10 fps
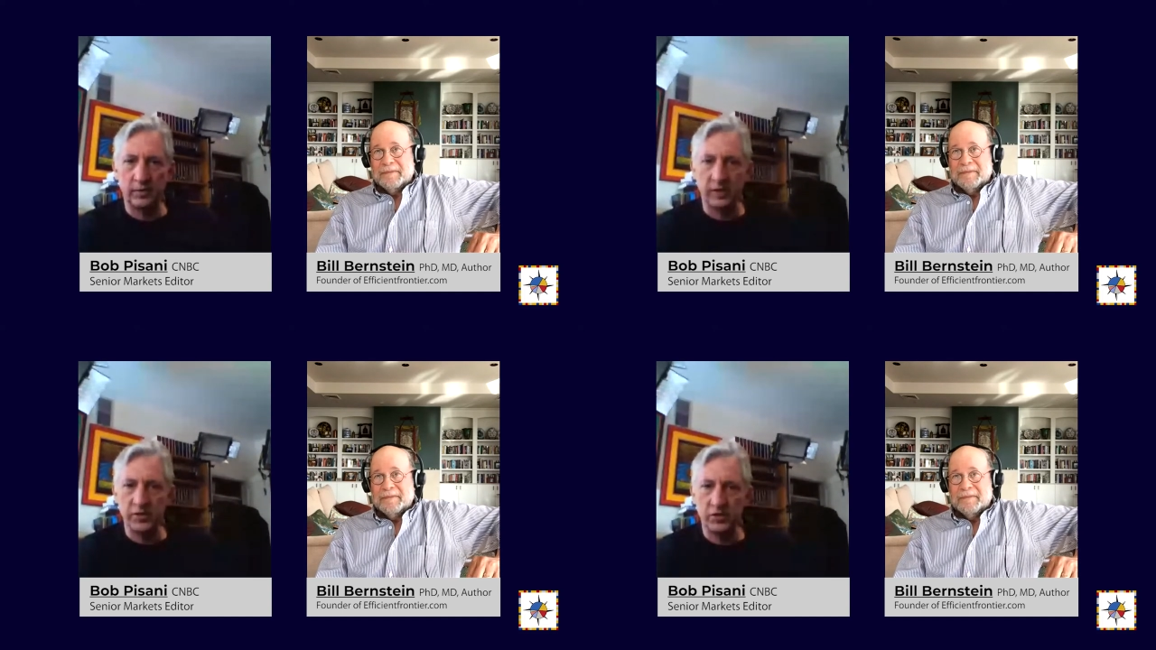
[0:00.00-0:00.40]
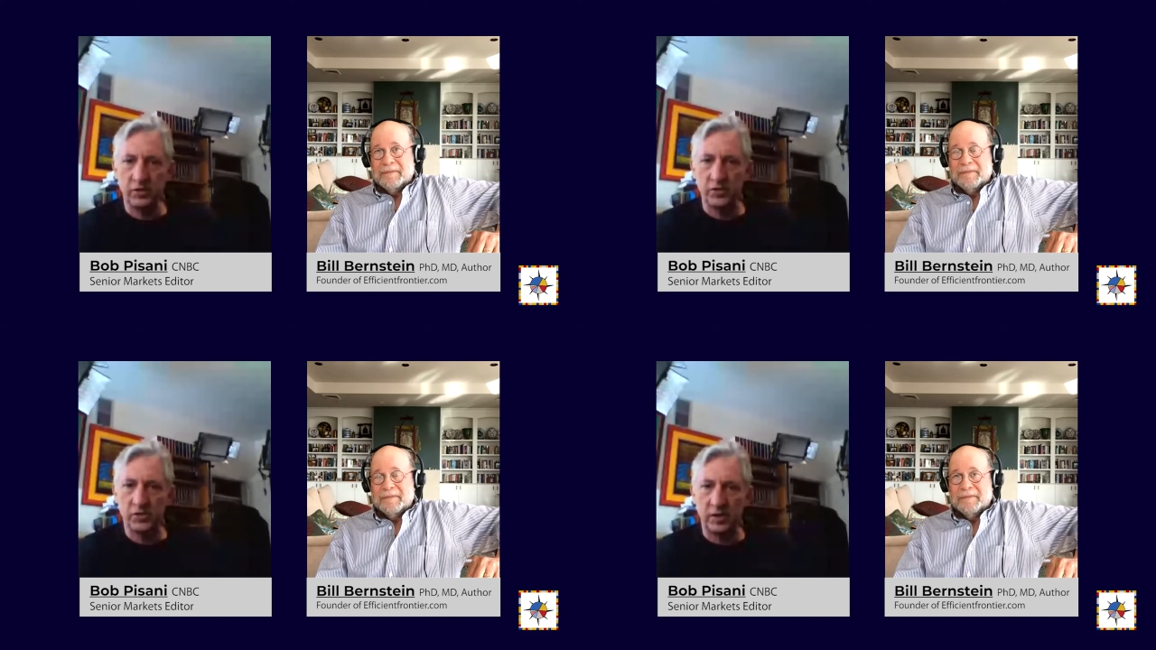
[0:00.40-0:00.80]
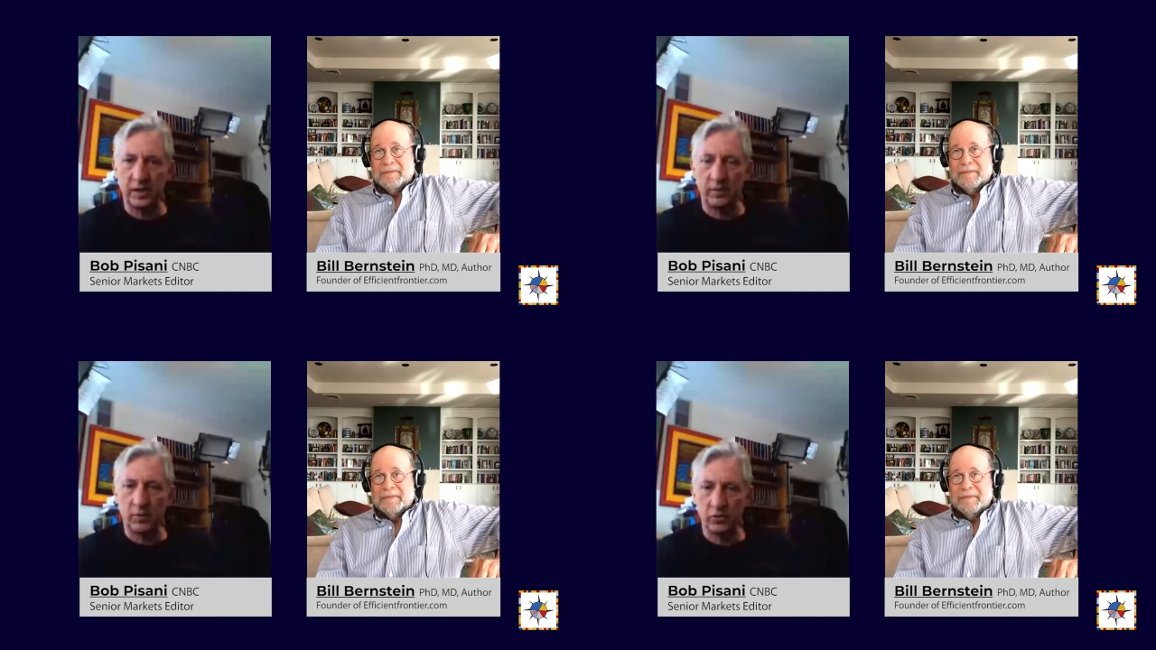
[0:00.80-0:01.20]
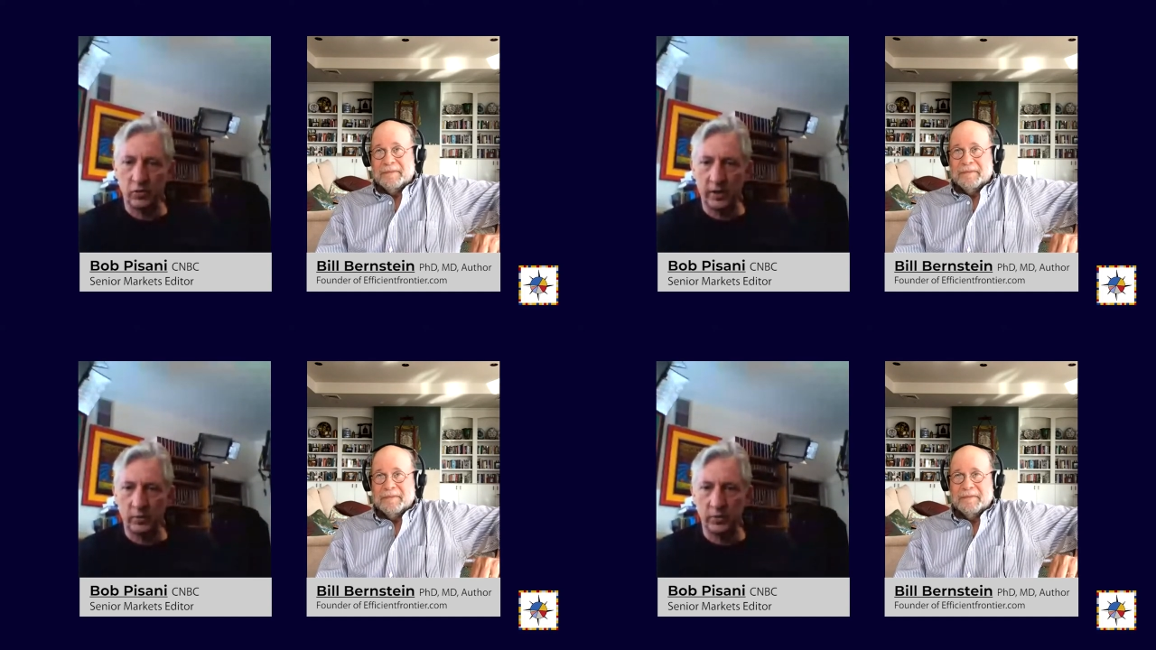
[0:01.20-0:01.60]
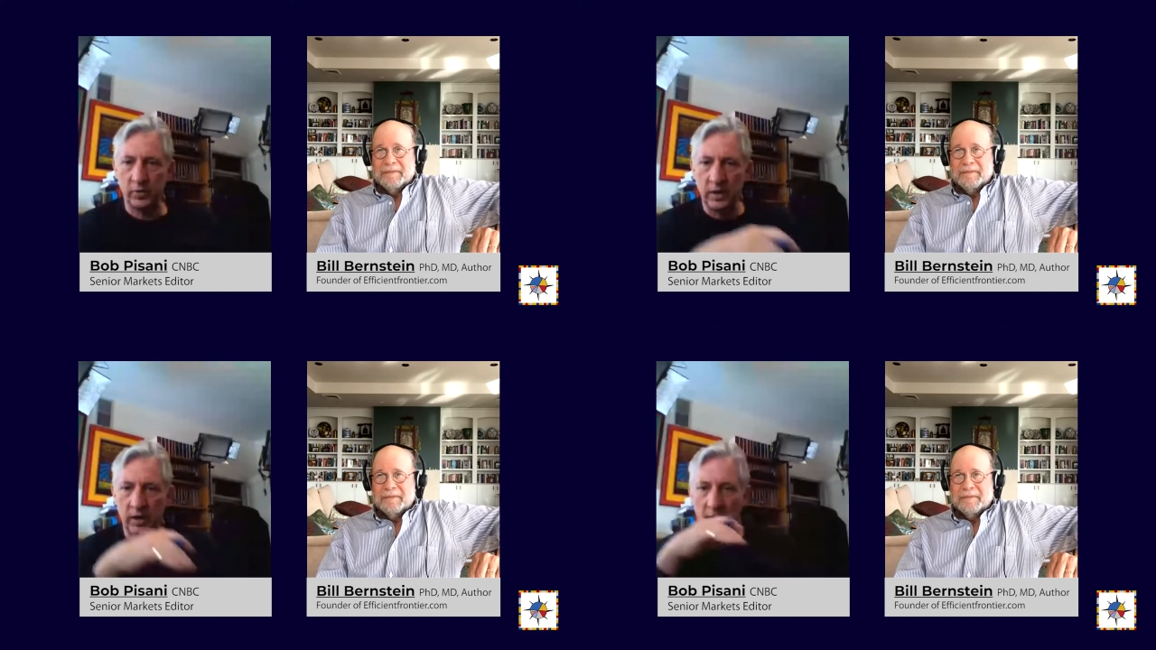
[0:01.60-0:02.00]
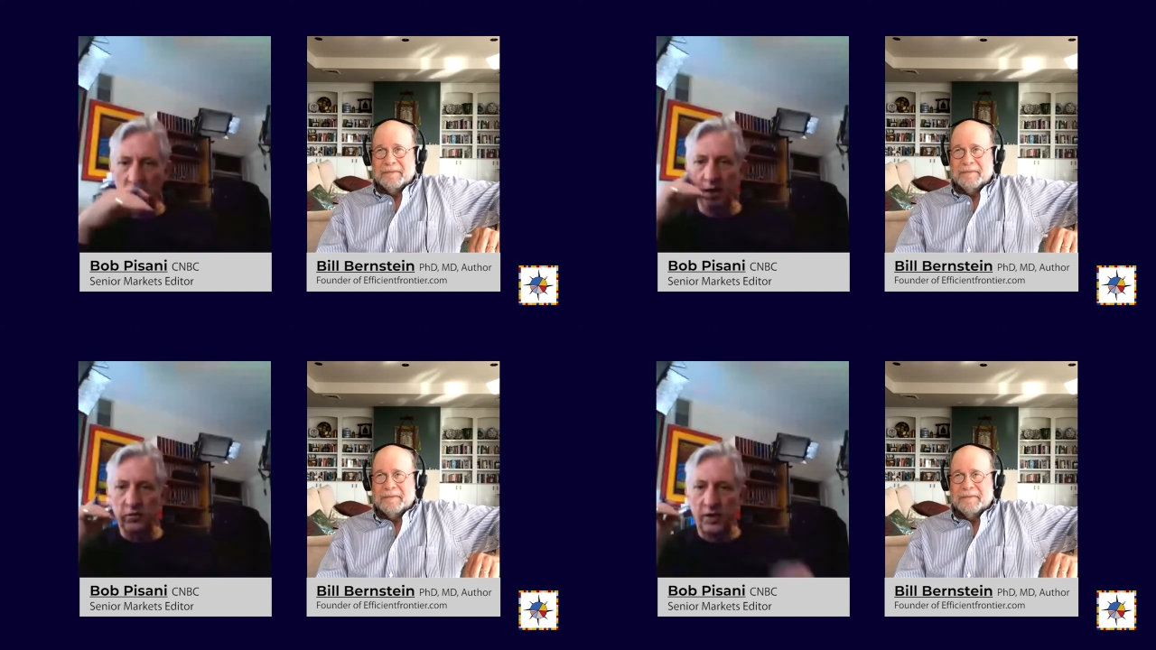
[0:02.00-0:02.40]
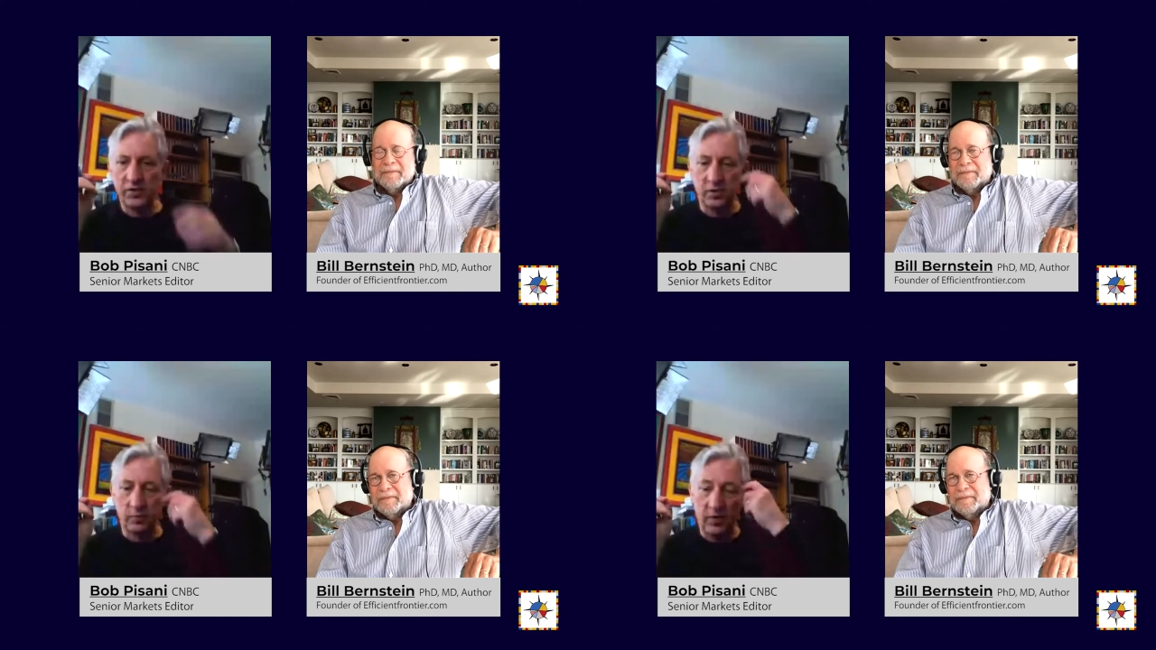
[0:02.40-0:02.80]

Speaker 1: the listeners, and I want to try to uh, address them.